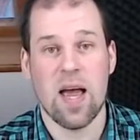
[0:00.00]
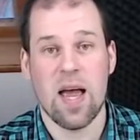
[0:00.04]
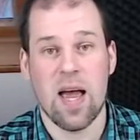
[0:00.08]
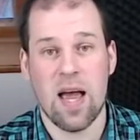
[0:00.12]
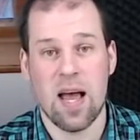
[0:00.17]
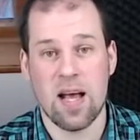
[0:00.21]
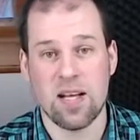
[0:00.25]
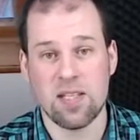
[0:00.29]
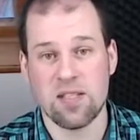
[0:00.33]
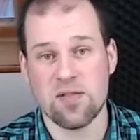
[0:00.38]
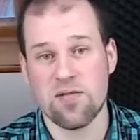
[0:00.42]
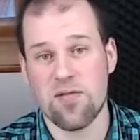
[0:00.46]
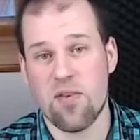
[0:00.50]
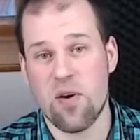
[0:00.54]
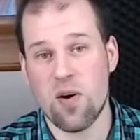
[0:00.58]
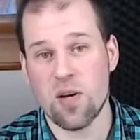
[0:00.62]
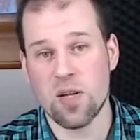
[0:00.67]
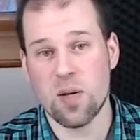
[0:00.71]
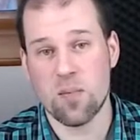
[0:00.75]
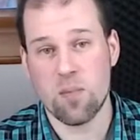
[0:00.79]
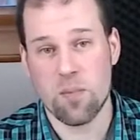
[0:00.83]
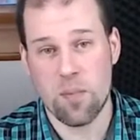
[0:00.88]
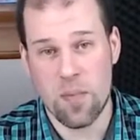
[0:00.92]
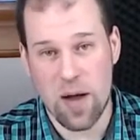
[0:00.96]
As for
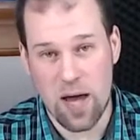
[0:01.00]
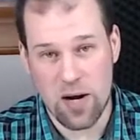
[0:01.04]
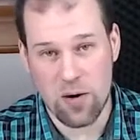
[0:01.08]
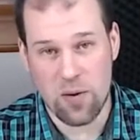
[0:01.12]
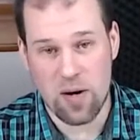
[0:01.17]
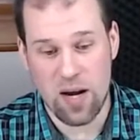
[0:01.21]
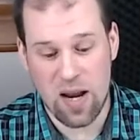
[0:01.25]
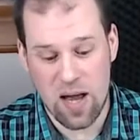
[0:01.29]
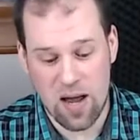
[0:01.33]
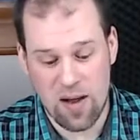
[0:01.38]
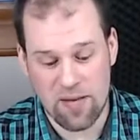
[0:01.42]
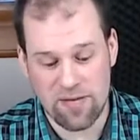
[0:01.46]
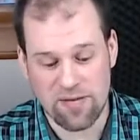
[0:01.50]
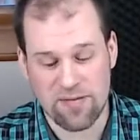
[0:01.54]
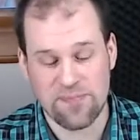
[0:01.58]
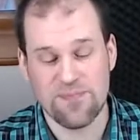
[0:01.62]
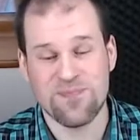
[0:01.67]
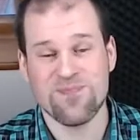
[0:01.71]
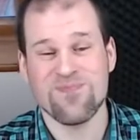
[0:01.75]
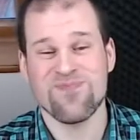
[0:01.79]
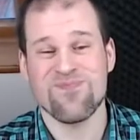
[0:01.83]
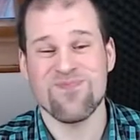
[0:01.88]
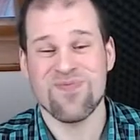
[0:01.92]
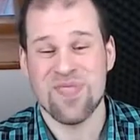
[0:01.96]
the battery life,
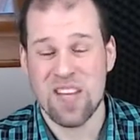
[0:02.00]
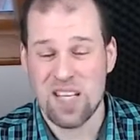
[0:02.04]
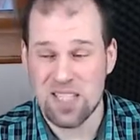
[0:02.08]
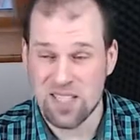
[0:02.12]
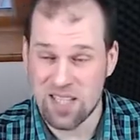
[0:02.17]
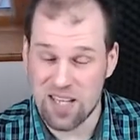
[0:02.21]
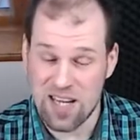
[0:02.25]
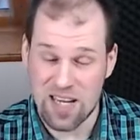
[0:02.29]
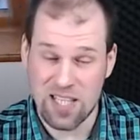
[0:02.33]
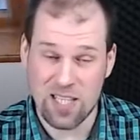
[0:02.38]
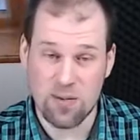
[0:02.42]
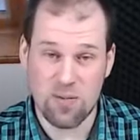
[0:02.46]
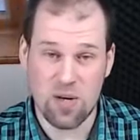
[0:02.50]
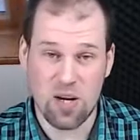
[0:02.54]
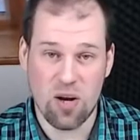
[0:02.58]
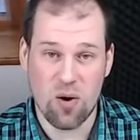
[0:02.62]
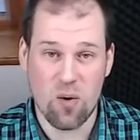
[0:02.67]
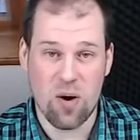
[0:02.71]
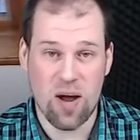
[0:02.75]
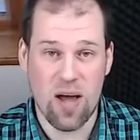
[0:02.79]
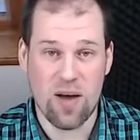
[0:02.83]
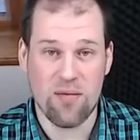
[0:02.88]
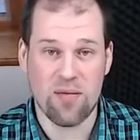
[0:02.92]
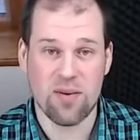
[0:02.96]
slightly
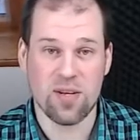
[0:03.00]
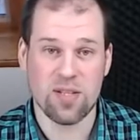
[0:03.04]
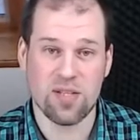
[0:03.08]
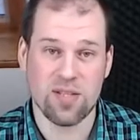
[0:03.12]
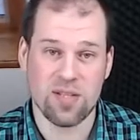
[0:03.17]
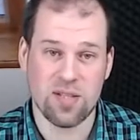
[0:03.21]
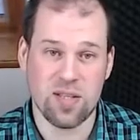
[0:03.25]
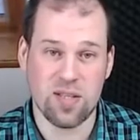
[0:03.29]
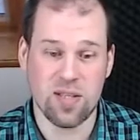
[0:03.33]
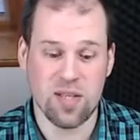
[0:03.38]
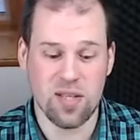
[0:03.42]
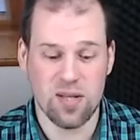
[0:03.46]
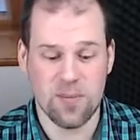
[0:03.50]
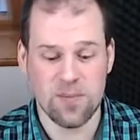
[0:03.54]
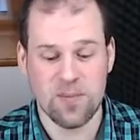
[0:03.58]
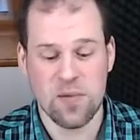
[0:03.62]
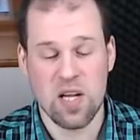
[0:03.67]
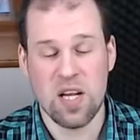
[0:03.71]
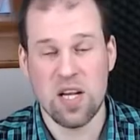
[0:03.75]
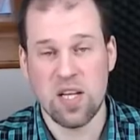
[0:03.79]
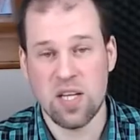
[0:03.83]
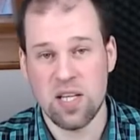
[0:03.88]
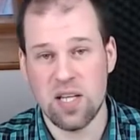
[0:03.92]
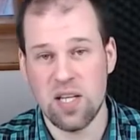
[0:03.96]
below average still.
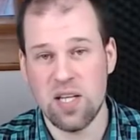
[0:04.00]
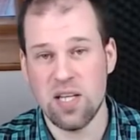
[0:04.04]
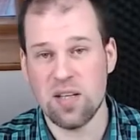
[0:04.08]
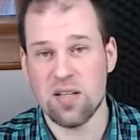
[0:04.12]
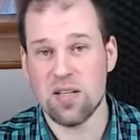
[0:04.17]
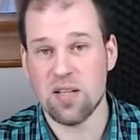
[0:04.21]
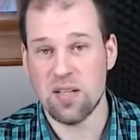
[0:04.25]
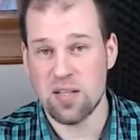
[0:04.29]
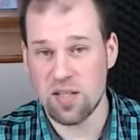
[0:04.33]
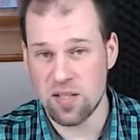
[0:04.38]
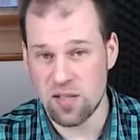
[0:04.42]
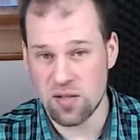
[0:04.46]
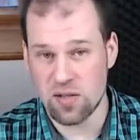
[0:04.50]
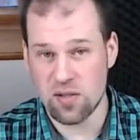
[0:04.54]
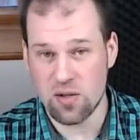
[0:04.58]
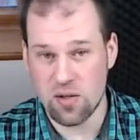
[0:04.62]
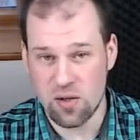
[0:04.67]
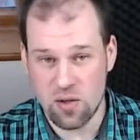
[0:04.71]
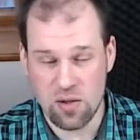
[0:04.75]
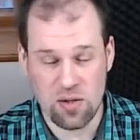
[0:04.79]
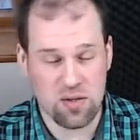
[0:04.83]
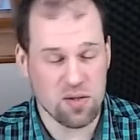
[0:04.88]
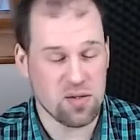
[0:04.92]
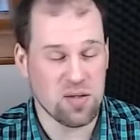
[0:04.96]
Heat is
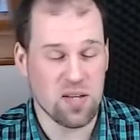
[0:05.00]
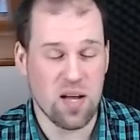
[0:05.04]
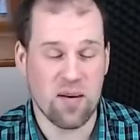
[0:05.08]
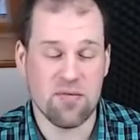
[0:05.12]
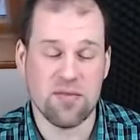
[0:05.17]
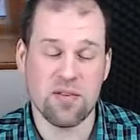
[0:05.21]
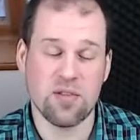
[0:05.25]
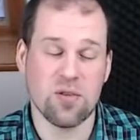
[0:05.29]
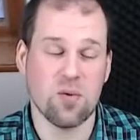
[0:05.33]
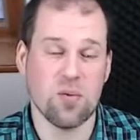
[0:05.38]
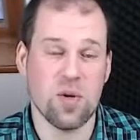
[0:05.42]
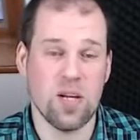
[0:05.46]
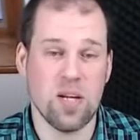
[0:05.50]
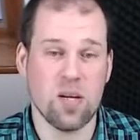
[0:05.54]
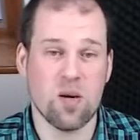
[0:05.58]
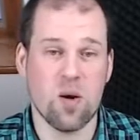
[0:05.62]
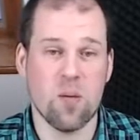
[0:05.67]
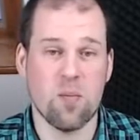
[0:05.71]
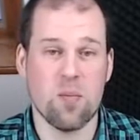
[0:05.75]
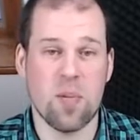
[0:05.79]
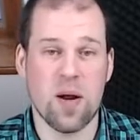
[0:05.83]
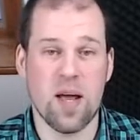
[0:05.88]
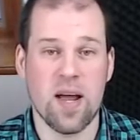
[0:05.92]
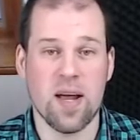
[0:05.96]
good, nothing to really
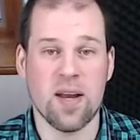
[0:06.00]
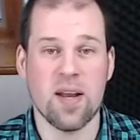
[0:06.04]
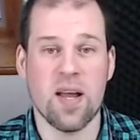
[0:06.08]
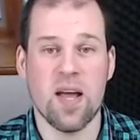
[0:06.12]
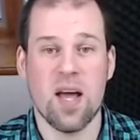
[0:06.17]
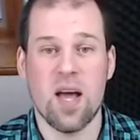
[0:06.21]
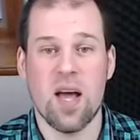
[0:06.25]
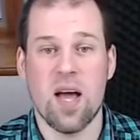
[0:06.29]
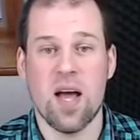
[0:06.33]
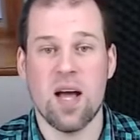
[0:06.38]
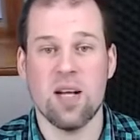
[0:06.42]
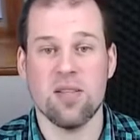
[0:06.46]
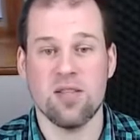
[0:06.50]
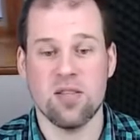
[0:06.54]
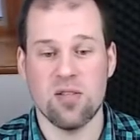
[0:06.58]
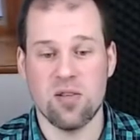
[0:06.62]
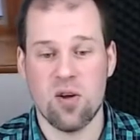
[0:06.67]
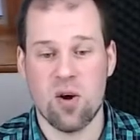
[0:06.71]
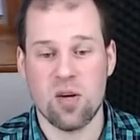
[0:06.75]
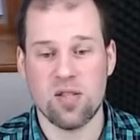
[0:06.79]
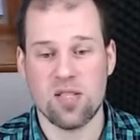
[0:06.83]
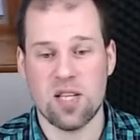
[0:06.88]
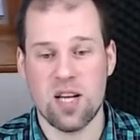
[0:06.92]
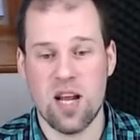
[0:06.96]
complain, and the
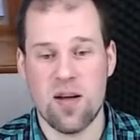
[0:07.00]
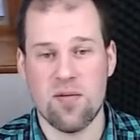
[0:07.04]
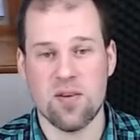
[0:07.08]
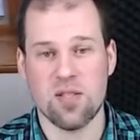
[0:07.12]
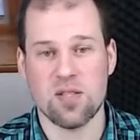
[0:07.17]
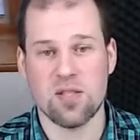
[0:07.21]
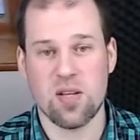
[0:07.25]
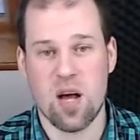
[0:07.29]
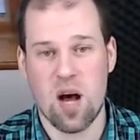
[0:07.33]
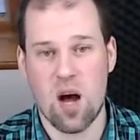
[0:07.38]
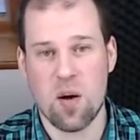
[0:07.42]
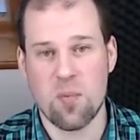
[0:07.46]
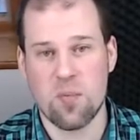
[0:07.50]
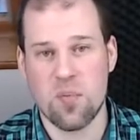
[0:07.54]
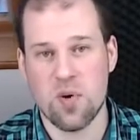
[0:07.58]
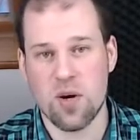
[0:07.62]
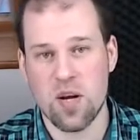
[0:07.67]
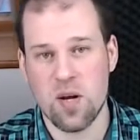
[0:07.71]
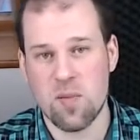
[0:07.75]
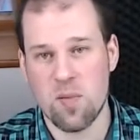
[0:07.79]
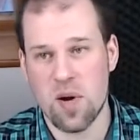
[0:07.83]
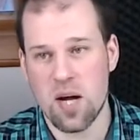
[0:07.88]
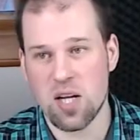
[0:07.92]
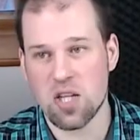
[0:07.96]
noise levels are
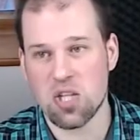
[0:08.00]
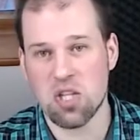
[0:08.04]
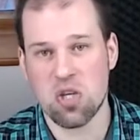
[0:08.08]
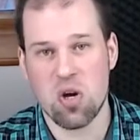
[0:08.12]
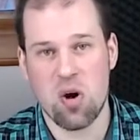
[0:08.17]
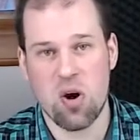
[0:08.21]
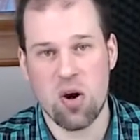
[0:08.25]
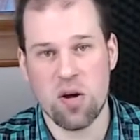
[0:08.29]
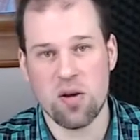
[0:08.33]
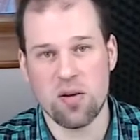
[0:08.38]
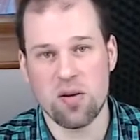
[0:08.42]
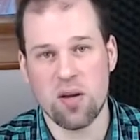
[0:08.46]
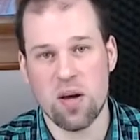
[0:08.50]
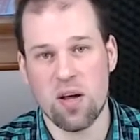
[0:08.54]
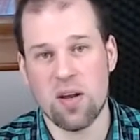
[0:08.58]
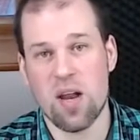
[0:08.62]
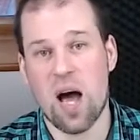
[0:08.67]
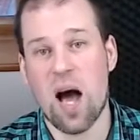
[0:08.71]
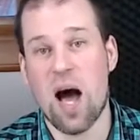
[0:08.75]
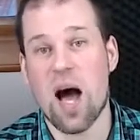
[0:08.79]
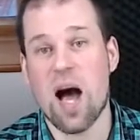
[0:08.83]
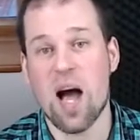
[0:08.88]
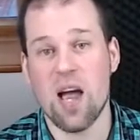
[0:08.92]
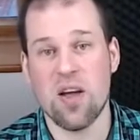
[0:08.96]
pretty much on
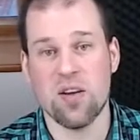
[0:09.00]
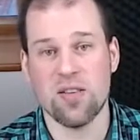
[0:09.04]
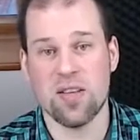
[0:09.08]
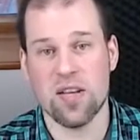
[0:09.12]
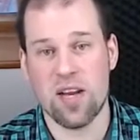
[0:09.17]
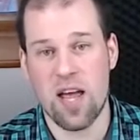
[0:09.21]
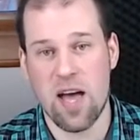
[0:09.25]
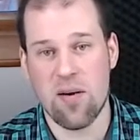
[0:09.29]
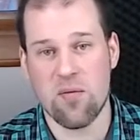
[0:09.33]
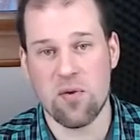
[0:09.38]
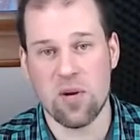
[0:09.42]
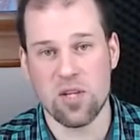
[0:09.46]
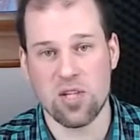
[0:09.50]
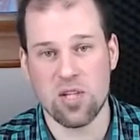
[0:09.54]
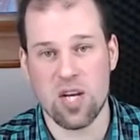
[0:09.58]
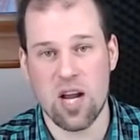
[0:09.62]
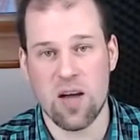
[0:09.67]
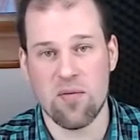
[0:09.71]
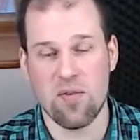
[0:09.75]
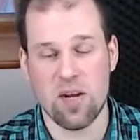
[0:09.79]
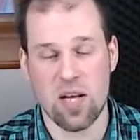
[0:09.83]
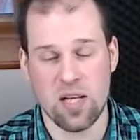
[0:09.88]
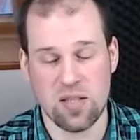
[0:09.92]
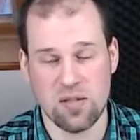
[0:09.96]
higher than average
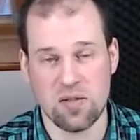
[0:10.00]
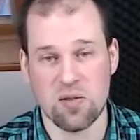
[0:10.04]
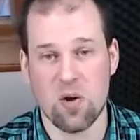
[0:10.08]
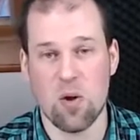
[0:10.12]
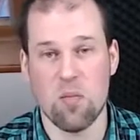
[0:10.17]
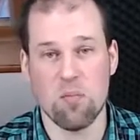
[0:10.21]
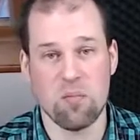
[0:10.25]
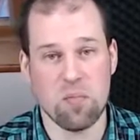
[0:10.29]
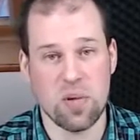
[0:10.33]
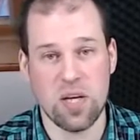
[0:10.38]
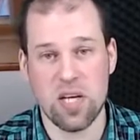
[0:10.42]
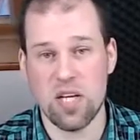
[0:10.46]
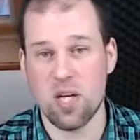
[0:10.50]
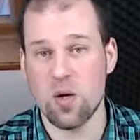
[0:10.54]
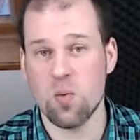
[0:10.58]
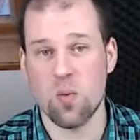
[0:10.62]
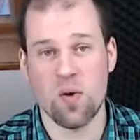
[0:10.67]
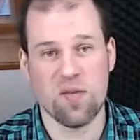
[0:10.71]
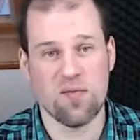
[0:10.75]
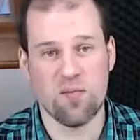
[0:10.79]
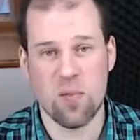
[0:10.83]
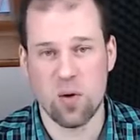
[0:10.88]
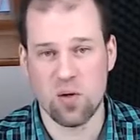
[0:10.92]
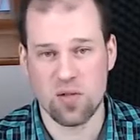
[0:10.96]
level and competing
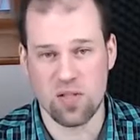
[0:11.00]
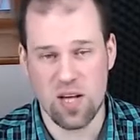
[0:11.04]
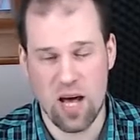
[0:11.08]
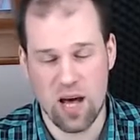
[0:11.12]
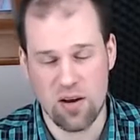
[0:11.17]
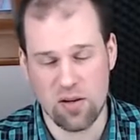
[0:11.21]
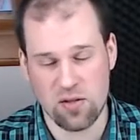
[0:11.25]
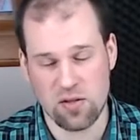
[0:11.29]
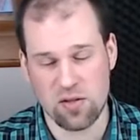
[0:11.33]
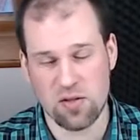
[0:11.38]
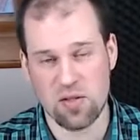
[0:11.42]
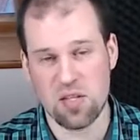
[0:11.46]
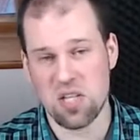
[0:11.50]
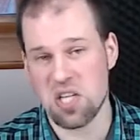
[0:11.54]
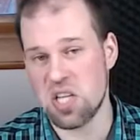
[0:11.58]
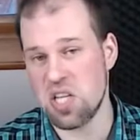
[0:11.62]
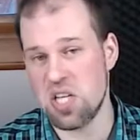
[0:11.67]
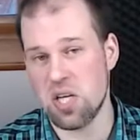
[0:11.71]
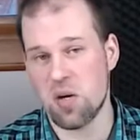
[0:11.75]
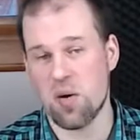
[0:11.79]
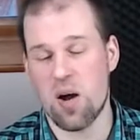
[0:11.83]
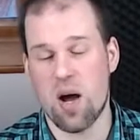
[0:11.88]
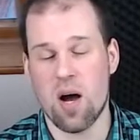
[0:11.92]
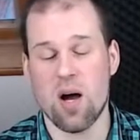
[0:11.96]
with most others
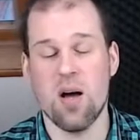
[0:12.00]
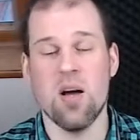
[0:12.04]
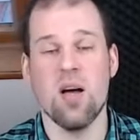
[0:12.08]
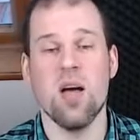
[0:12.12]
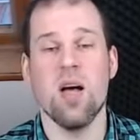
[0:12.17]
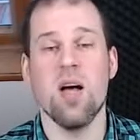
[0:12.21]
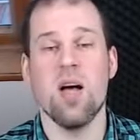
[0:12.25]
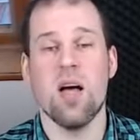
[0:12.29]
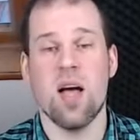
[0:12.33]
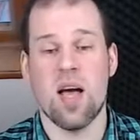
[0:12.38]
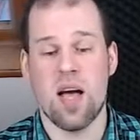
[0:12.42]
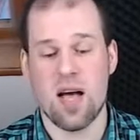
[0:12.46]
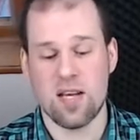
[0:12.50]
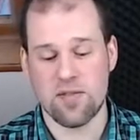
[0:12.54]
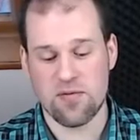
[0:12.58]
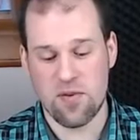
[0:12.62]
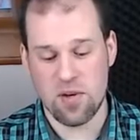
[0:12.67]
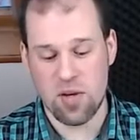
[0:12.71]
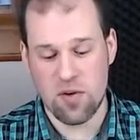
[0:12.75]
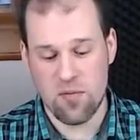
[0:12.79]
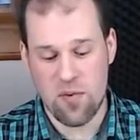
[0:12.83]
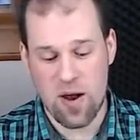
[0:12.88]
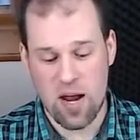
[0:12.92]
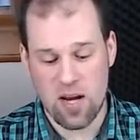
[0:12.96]
here. As for
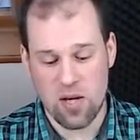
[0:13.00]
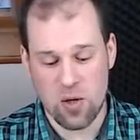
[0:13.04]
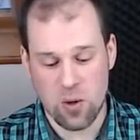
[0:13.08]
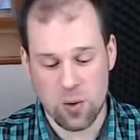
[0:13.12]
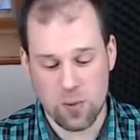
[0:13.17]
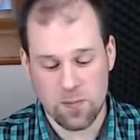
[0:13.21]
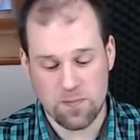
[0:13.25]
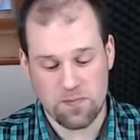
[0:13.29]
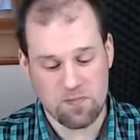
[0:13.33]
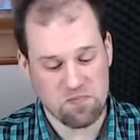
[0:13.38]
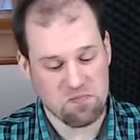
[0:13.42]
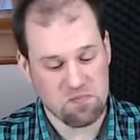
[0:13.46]
the value,